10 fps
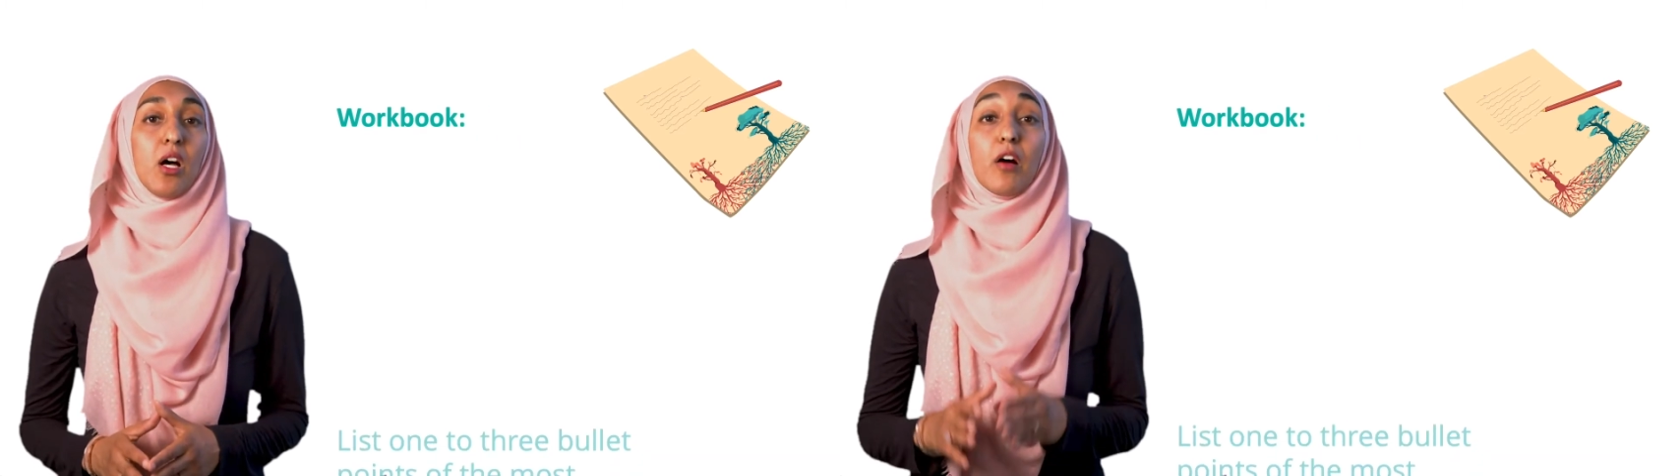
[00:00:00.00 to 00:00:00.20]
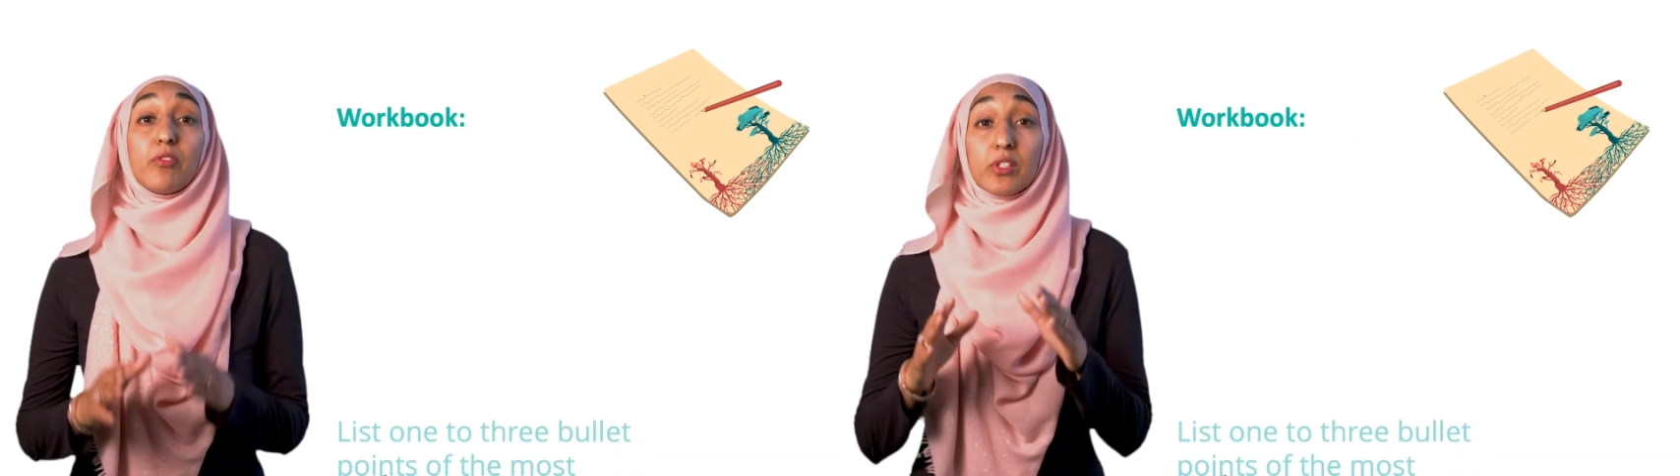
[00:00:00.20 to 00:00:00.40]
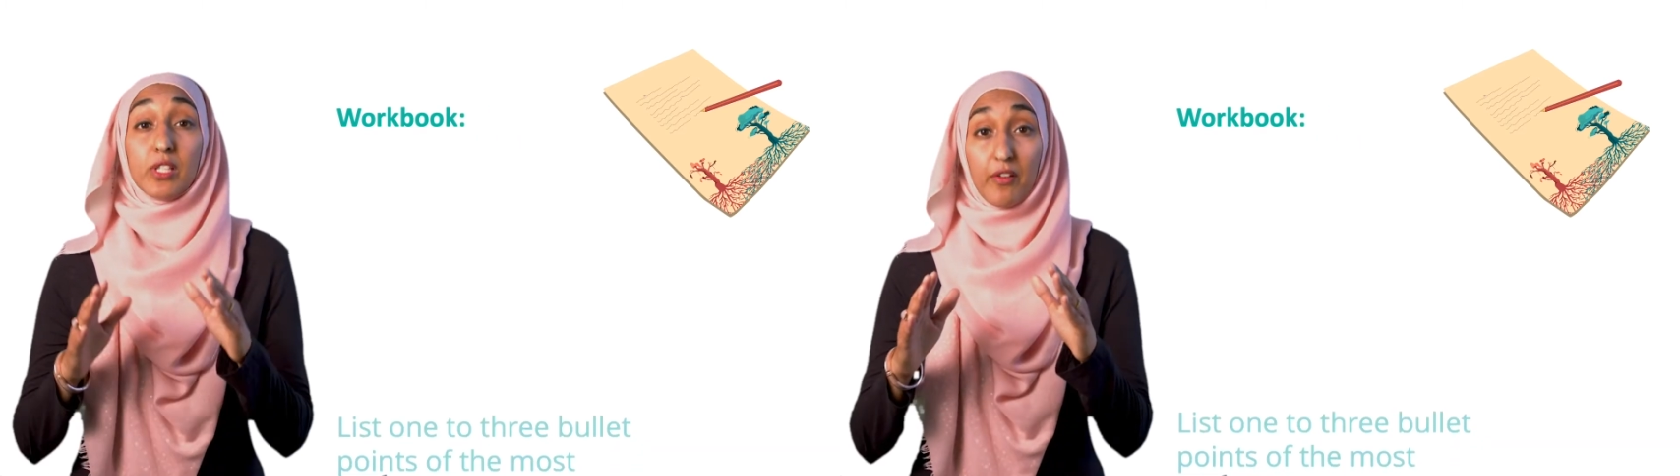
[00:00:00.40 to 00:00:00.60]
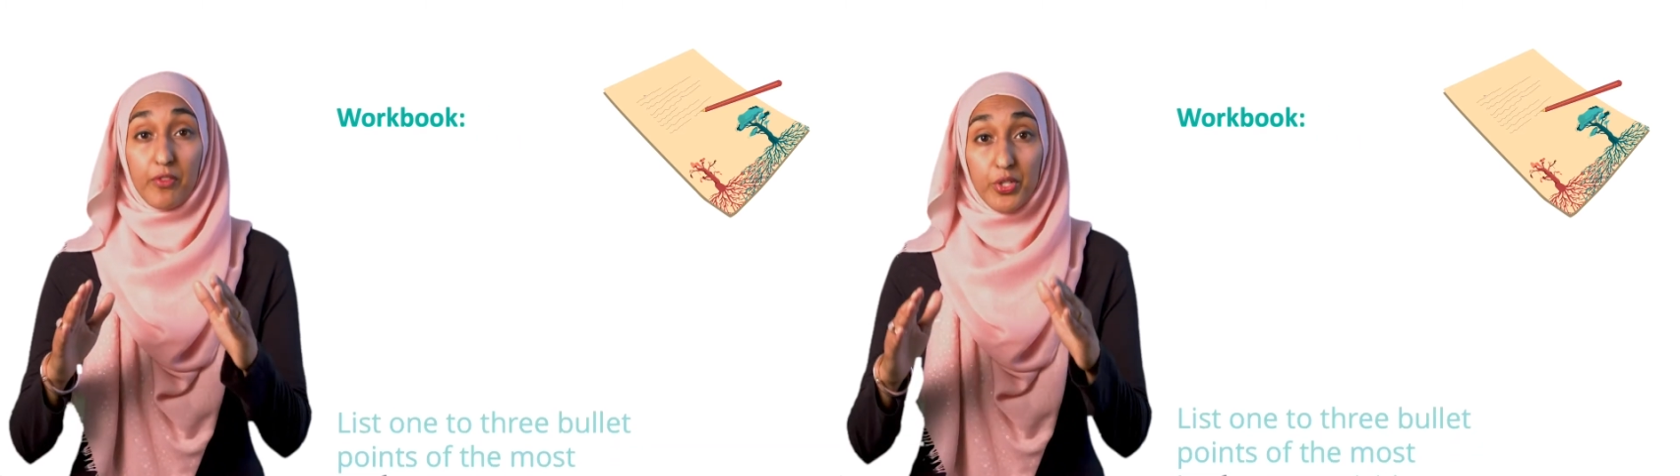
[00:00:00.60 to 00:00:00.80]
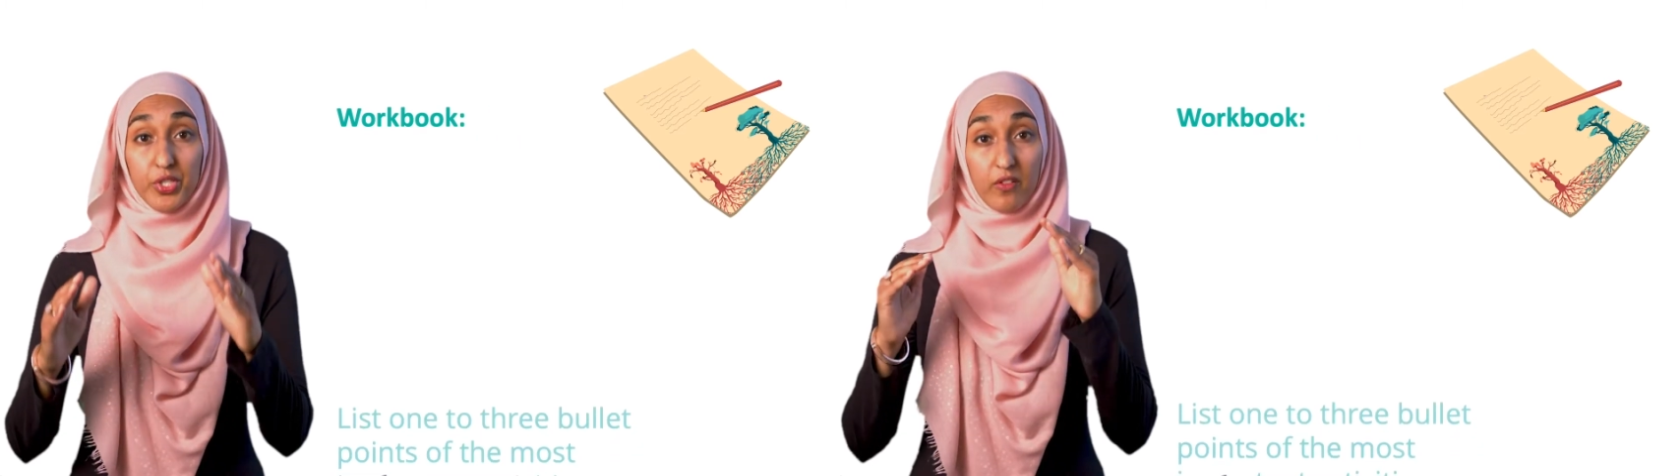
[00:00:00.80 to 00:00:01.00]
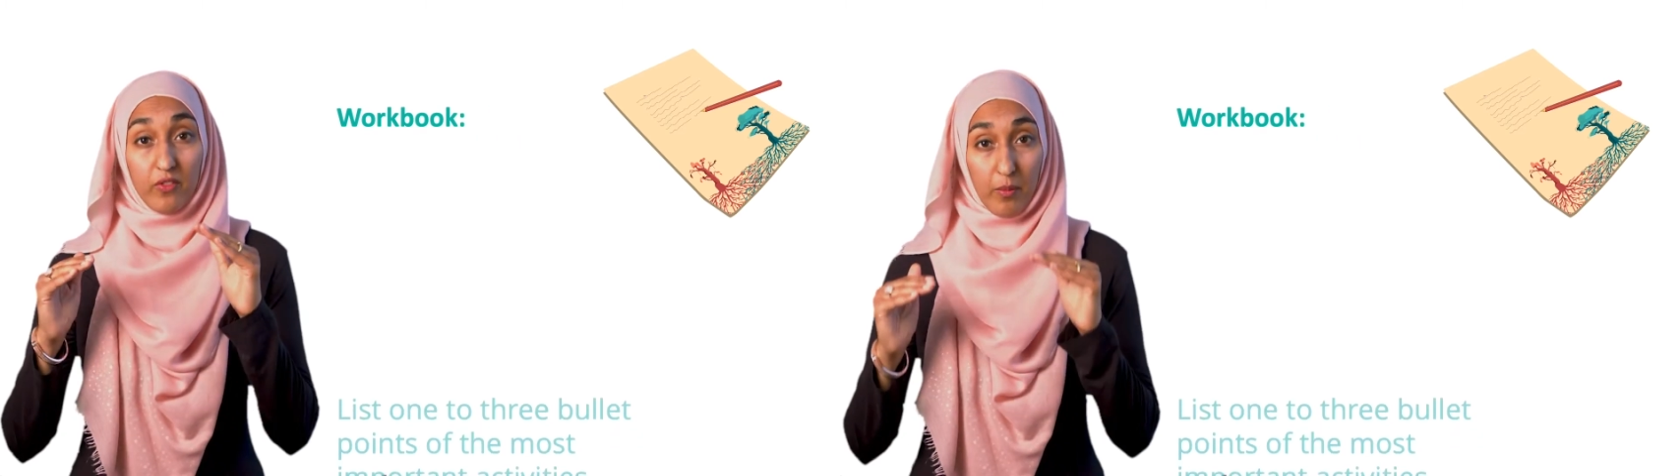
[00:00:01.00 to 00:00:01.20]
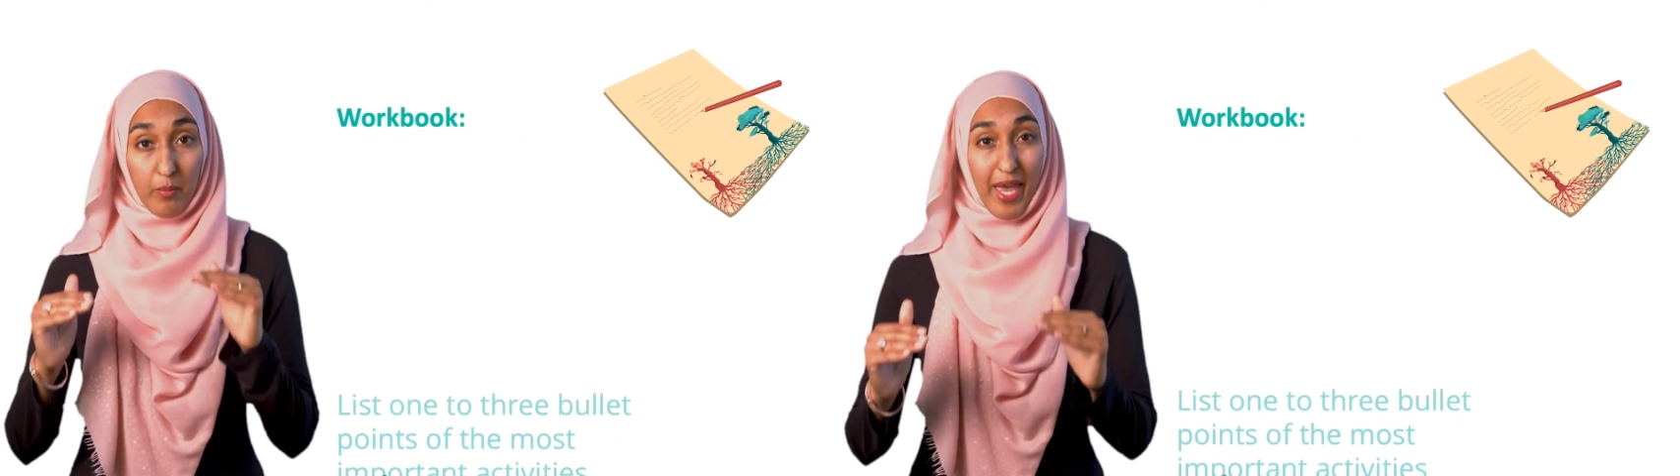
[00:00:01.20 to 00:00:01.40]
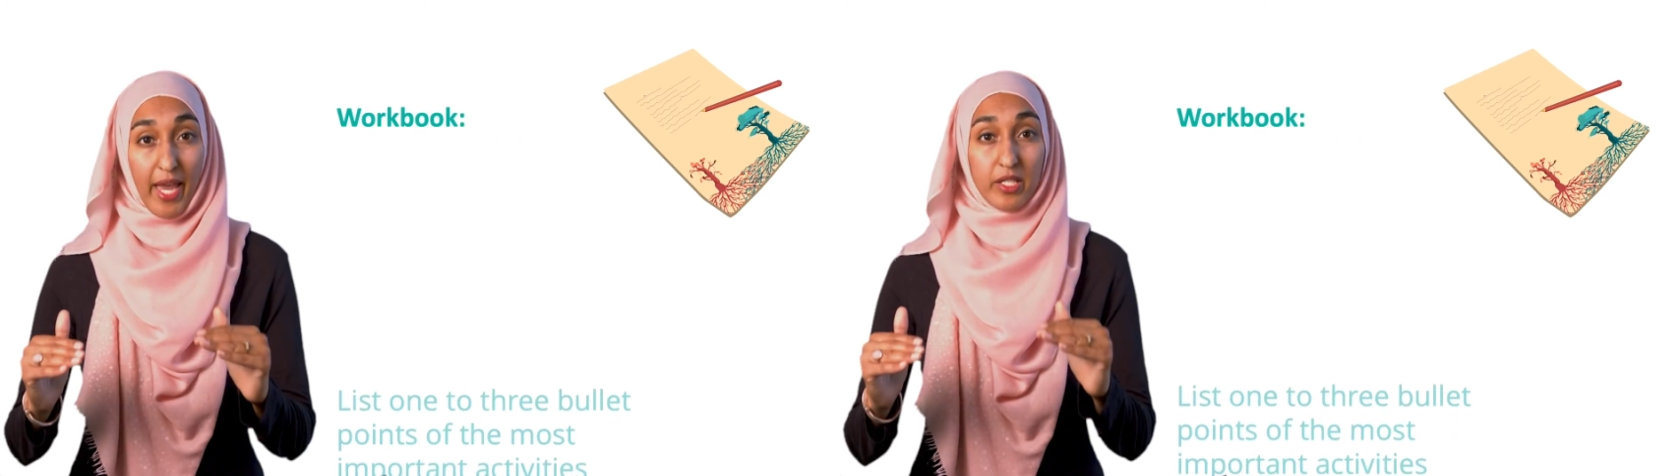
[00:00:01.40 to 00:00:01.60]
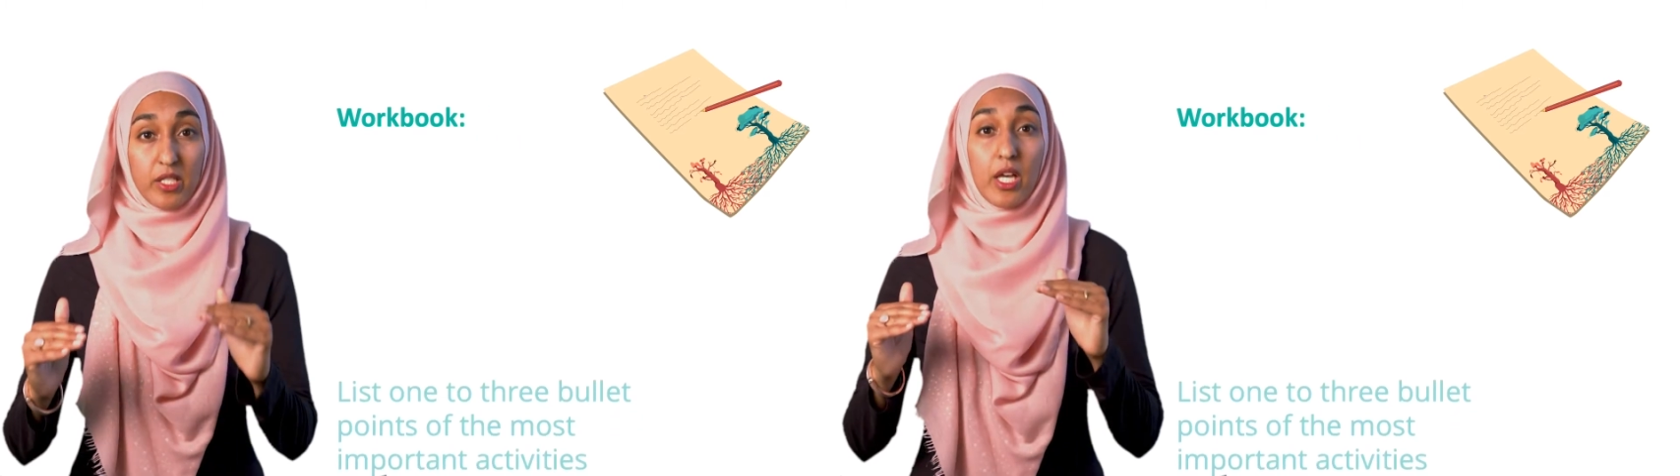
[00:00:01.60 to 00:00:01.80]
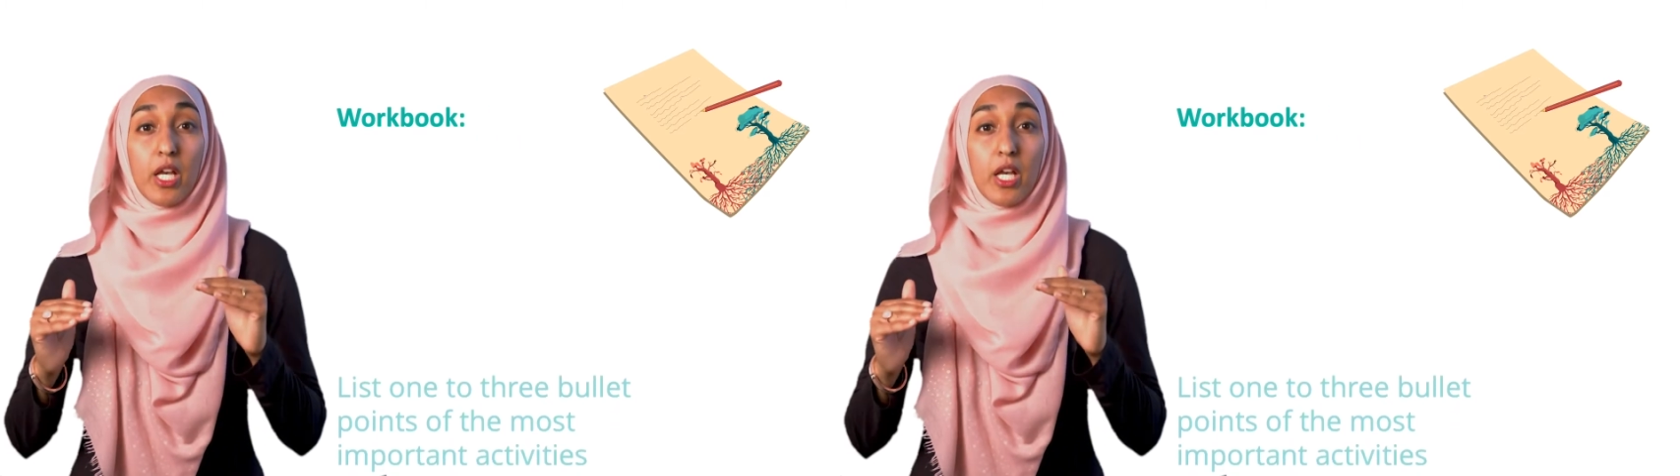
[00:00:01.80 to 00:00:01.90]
of levels of impact